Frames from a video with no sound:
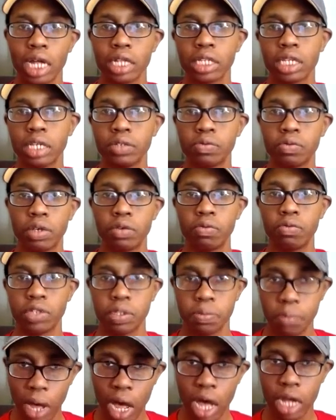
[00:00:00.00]
A lot of times we can
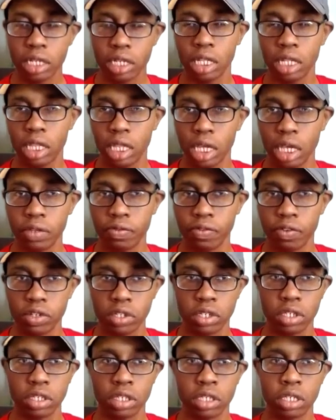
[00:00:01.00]
respond to things
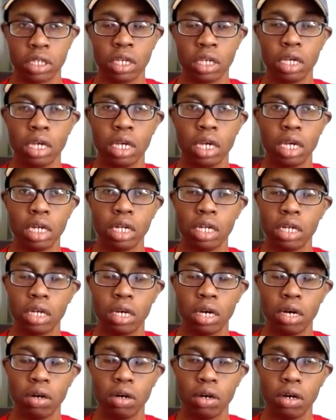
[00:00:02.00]
versus
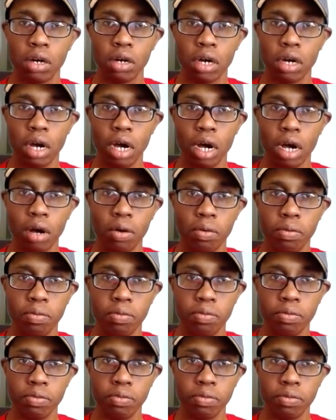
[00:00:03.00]

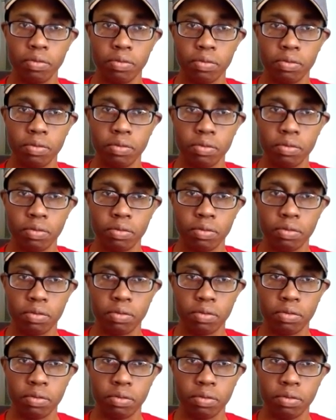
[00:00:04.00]
um,
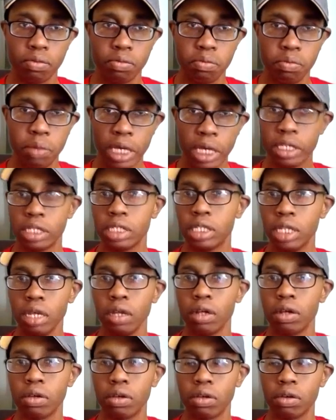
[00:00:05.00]
being
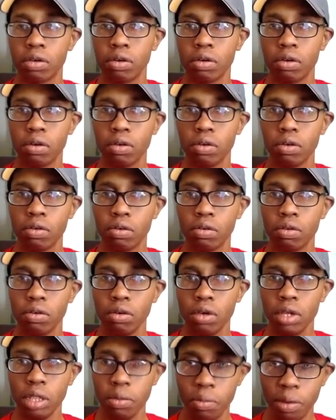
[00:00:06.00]
still
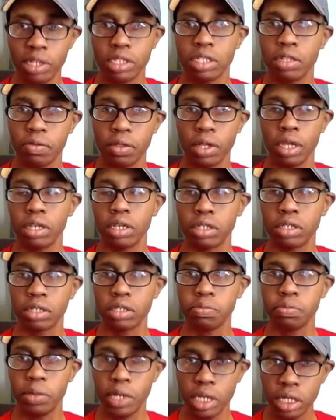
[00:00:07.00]
in the midst of
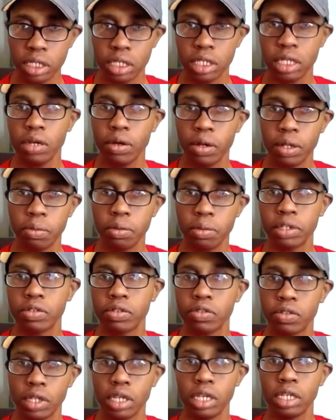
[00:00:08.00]
things. Being still in the
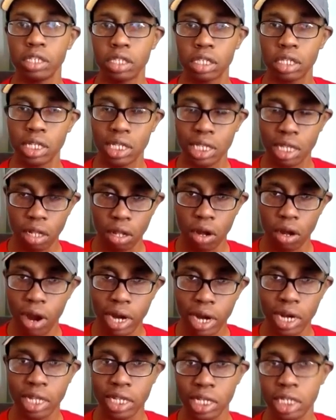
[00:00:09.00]
midst of things, to learn
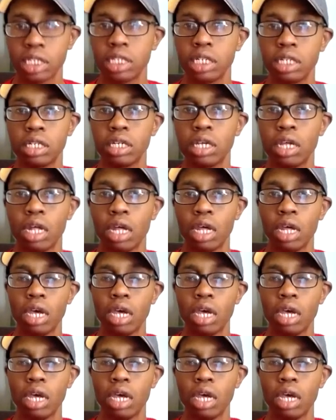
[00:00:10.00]
how to listen,